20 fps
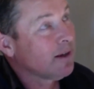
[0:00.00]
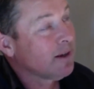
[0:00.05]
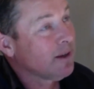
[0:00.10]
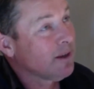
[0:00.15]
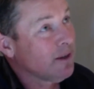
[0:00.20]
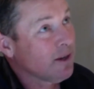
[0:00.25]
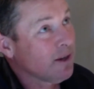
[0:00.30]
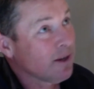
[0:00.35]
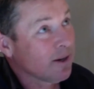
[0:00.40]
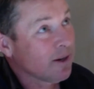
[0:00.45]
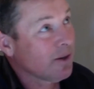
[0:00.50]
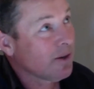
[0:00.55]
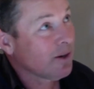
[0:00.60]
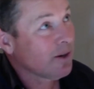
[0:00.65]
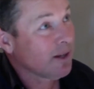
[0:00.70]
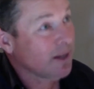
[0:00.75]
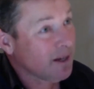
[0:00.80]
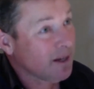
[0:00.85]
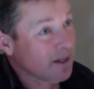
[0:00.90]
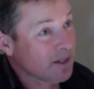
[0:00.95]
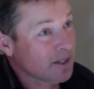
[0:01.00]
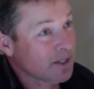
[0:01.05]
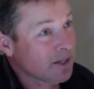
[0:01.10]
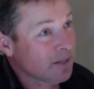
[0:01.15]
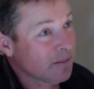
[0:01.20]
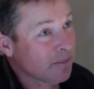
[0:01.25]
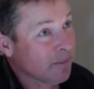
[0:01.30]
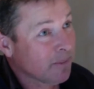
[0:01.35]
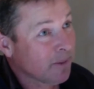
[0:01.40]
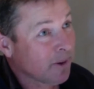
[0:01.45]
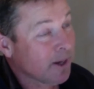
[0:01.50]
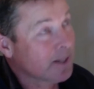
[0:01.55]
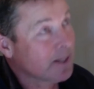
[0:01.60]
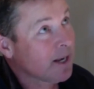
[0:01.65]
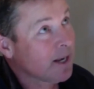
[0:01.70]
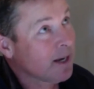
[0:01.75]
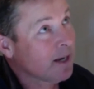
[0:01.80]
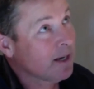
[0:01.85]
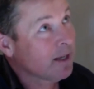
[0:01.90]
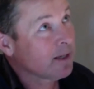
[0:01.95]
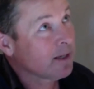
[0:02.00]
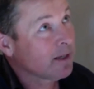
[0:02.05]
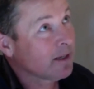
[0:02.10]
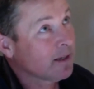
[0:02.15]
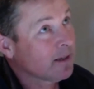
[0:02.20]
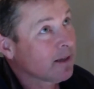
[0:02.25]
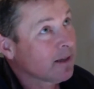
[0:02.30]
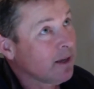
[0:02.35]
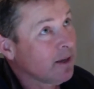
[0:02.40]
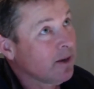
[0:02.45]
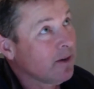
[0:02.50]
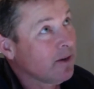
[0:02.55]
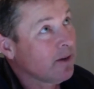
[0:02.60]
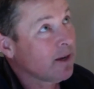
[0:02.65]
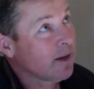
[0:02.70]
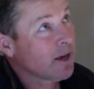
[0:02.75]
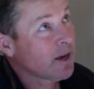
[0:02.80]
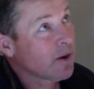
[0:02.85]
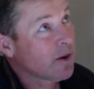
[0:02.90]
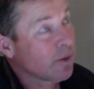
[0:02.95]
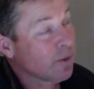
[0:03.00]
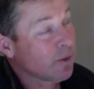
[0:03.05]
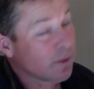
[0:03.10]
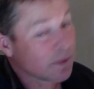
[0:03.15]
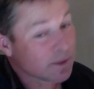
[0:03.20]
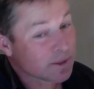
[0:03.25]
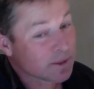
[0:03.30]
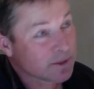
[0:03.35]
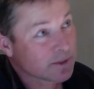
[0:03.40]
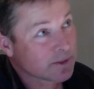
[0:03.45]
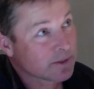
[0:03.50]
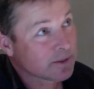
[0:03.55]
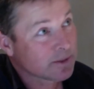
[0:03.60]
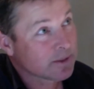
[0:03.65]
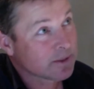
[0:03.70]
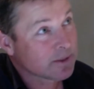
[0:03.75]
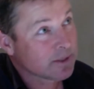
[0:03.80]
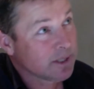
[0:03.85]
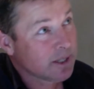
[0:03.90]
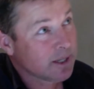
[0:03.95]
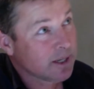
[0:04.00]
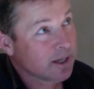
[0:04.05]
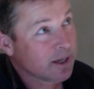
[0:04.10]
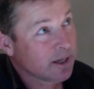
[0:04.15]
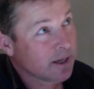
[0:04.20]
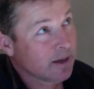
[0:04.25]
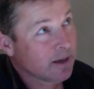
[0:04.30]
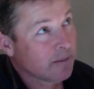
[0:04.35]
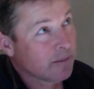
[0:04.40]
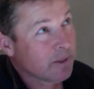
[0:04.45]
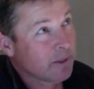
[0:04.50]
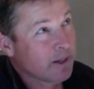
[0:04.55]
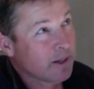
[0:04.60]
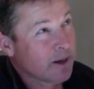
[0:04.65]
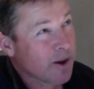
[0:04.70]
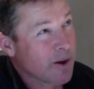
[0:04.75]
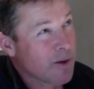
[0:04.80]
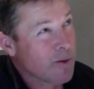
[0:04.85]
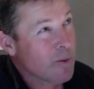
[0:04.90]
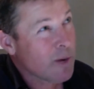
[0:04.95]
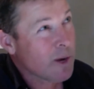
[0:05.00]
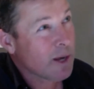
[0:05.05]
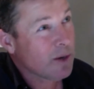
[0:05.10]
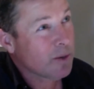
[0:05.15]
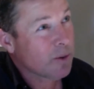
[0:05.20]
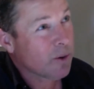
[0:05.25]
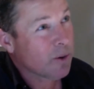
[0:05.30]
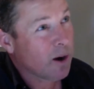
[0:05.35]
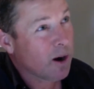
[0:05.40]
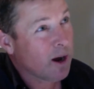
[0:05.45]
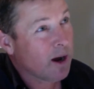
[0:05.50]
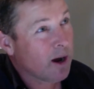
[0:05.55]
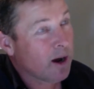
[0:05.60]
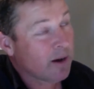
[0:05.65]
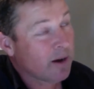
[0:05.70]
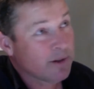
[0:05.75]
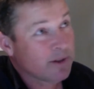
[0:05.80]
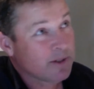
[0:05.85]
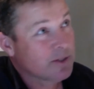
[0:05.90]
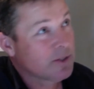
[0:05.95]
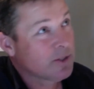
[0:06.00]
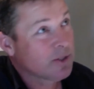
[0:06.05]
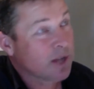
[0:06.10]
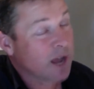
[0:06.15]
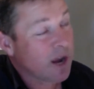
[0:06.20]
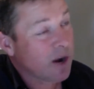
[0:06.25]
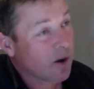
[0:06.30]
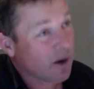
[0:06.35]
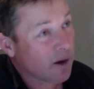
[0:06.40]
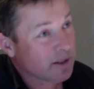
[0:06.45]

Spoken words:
You can learn leadership by attending a unique course. But nowhere can I